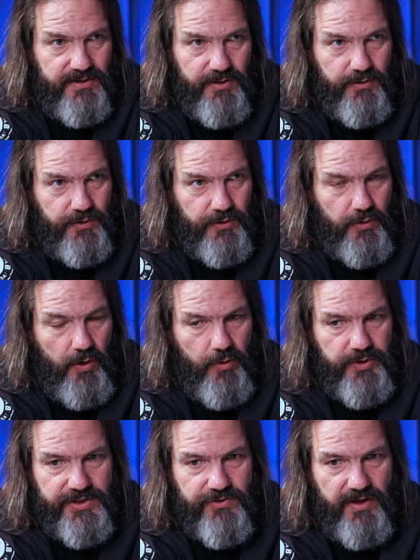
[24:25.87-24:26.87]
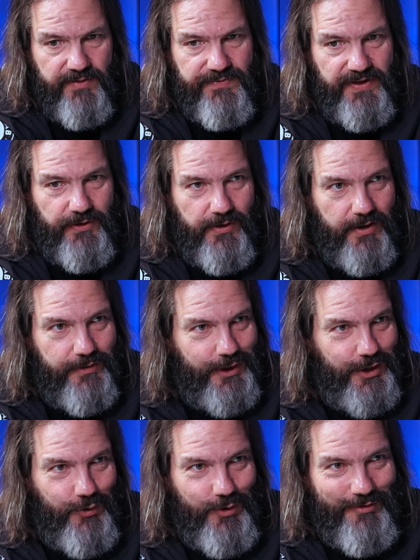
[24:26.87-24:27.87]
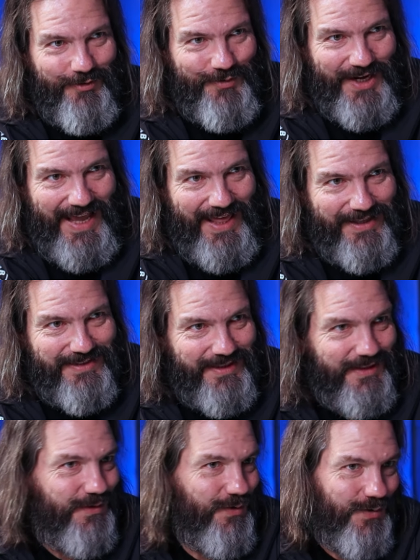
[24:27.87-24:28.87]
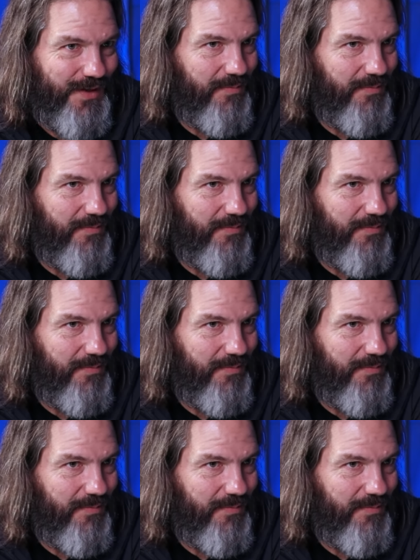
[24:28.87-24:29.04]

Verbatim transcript: You're always trying to figure out the unit of analysis or yeah.